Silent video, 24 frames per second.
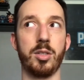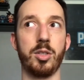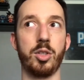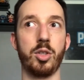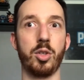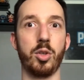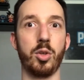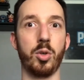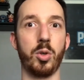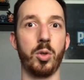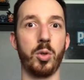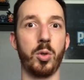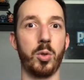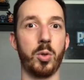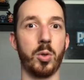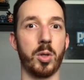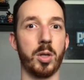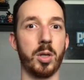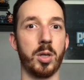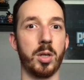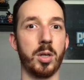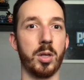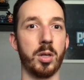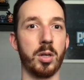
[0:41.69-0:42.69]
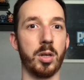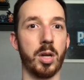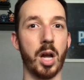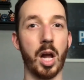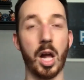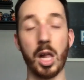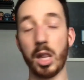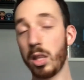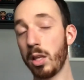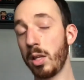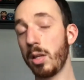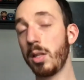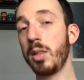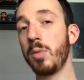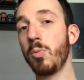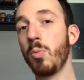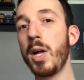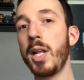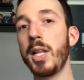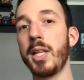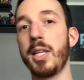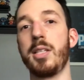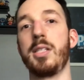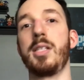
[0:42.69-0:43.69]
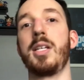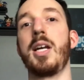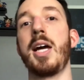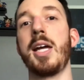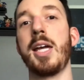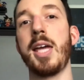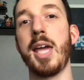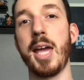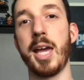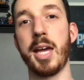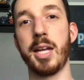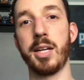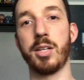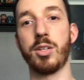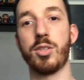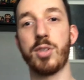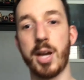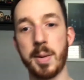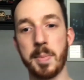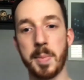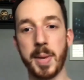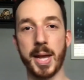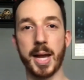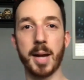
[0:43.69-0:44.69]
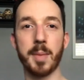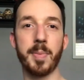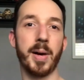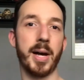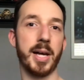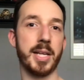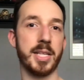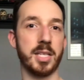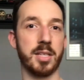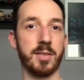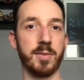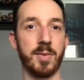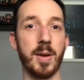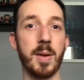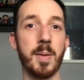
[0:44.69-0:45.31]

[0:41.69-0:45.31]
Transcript: do what little I can to try to make a positive